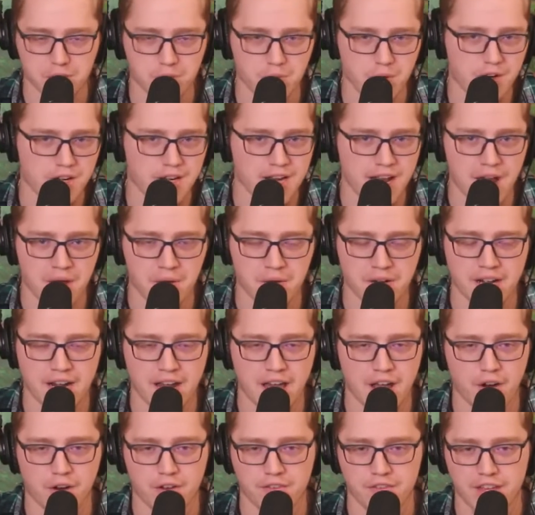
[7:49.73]
We're now in an
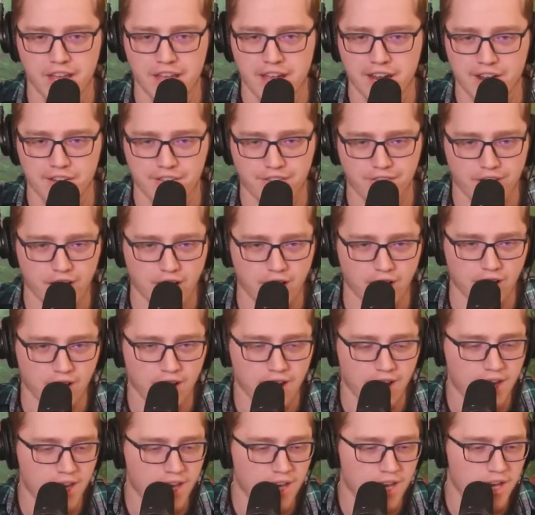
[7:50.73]
era of the NFL
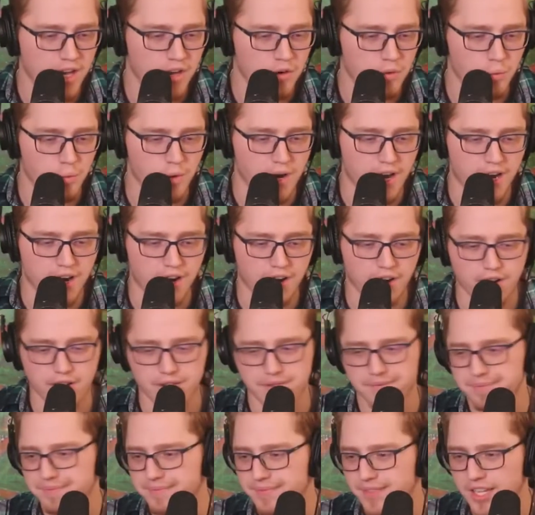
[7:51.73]

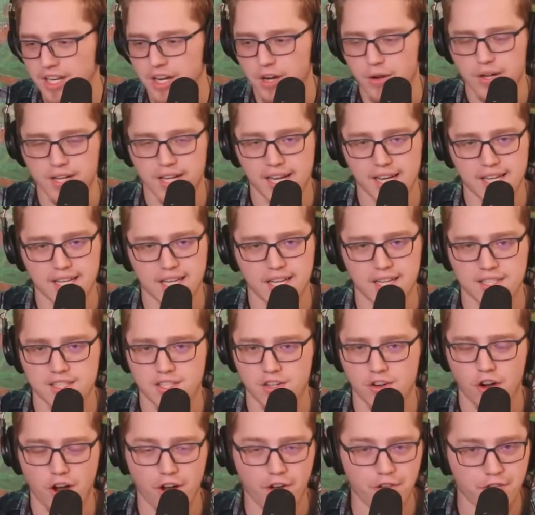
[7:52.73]
where, it's
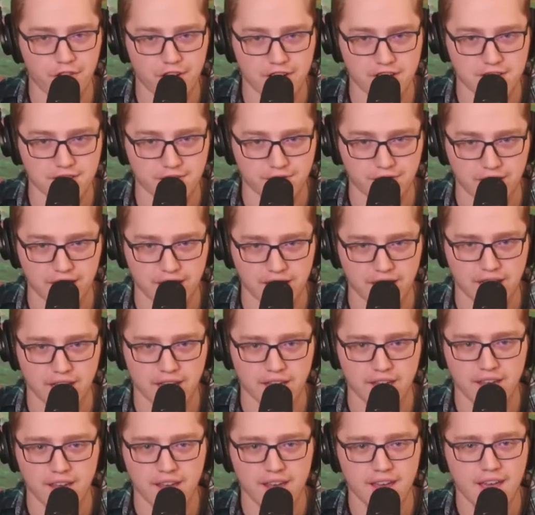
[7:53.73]
an offensive
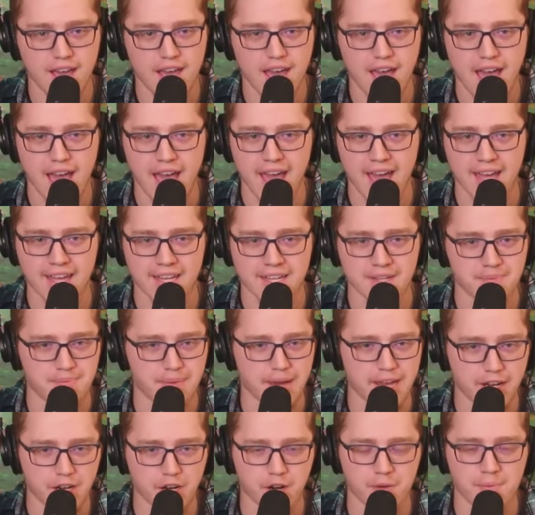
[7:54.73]
league, and
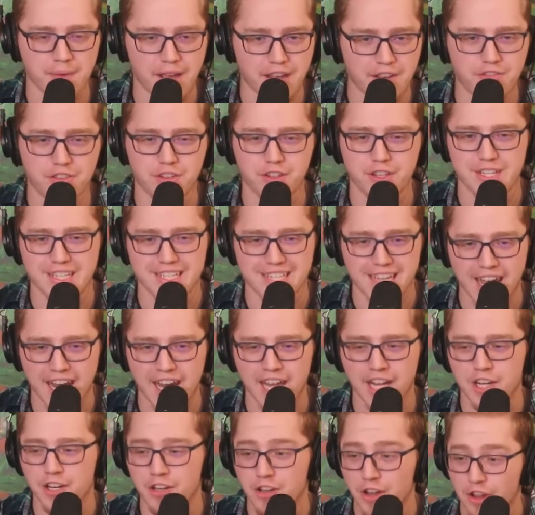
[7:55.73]
Baker Mayfield is
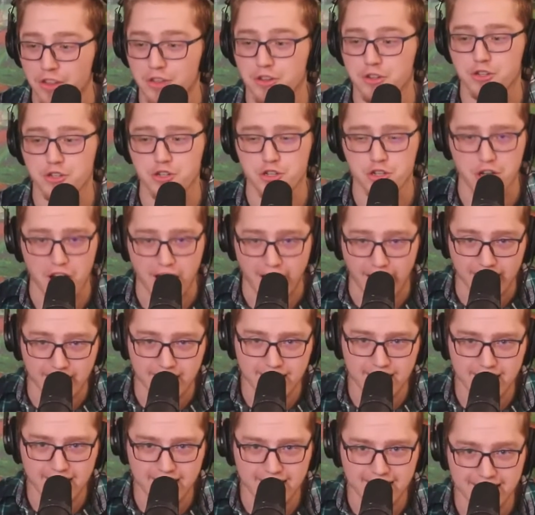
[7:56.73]
getting another shot.
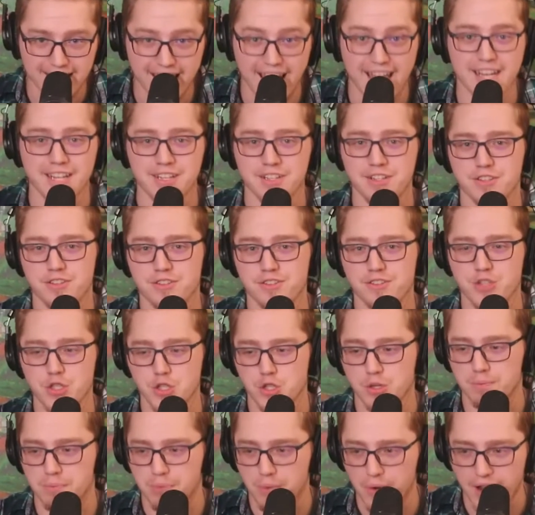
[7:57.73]
That is
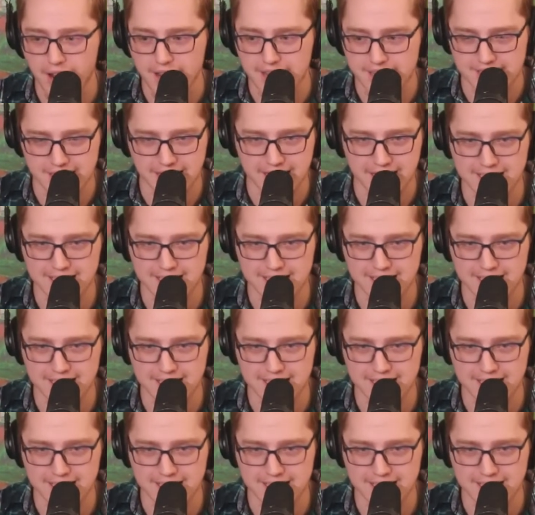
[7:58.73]
surprising.